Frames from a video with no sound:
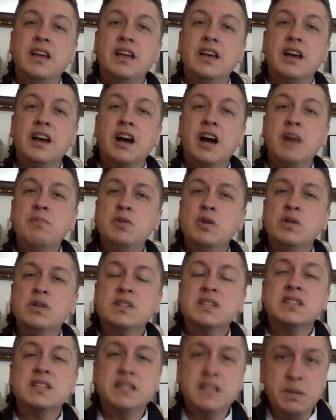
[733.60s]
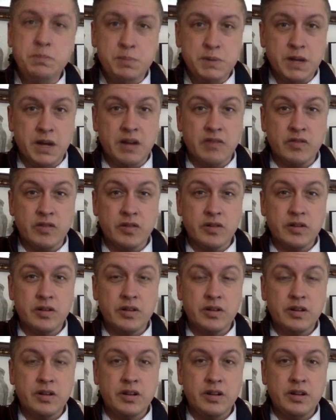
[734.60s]
I'm known as a deep diver.
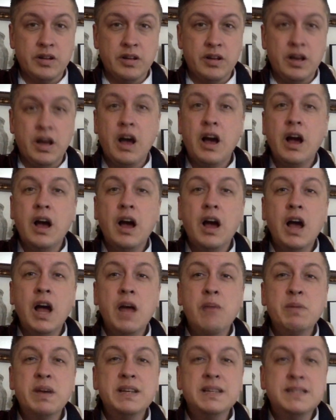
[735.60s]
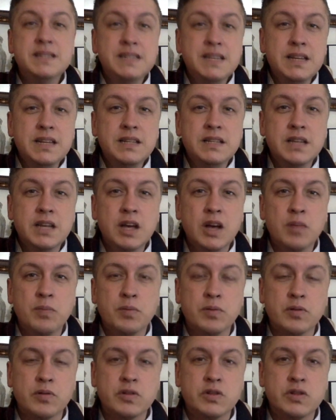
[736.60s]
I'm a detail
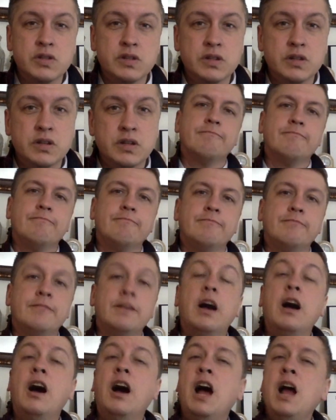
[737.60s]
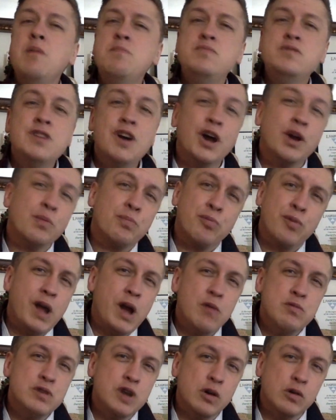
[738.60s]
person. I'm not a
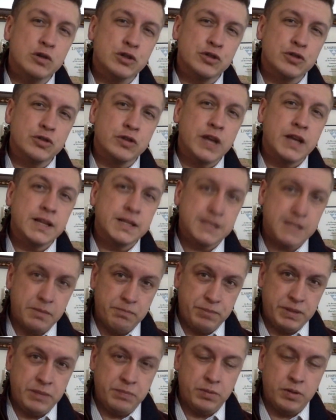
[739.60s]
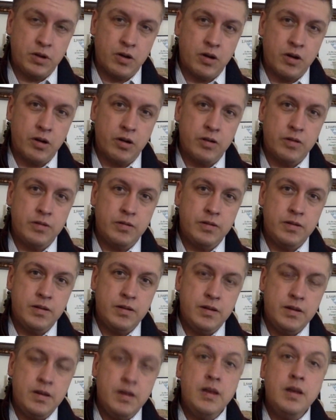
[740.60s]
brown noser like some people are.
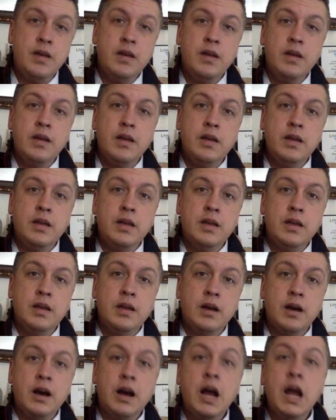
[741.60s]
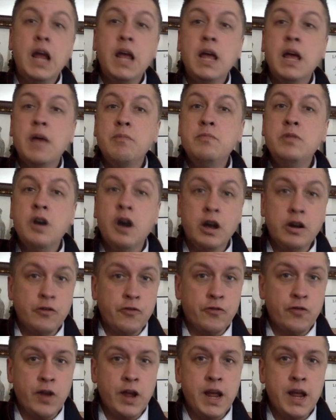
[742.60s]
I am not
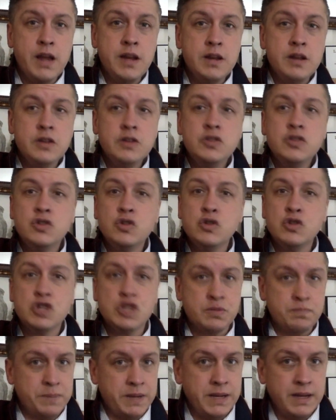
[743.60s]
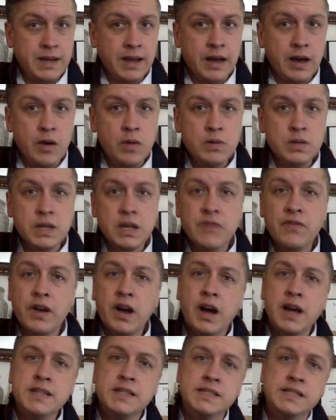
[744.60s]
afraid to speak out if
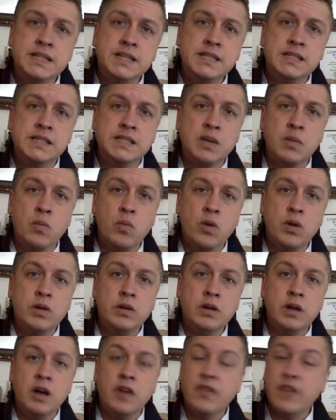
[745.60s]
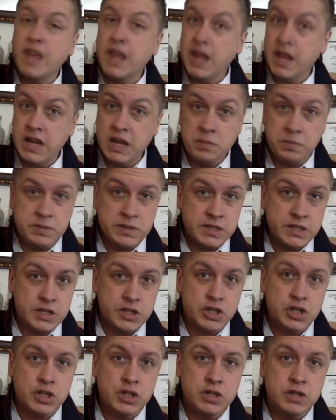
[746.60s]
I see someone of any
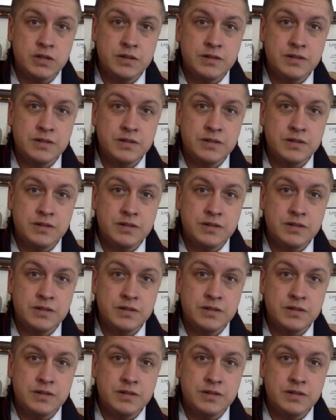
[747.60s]
position,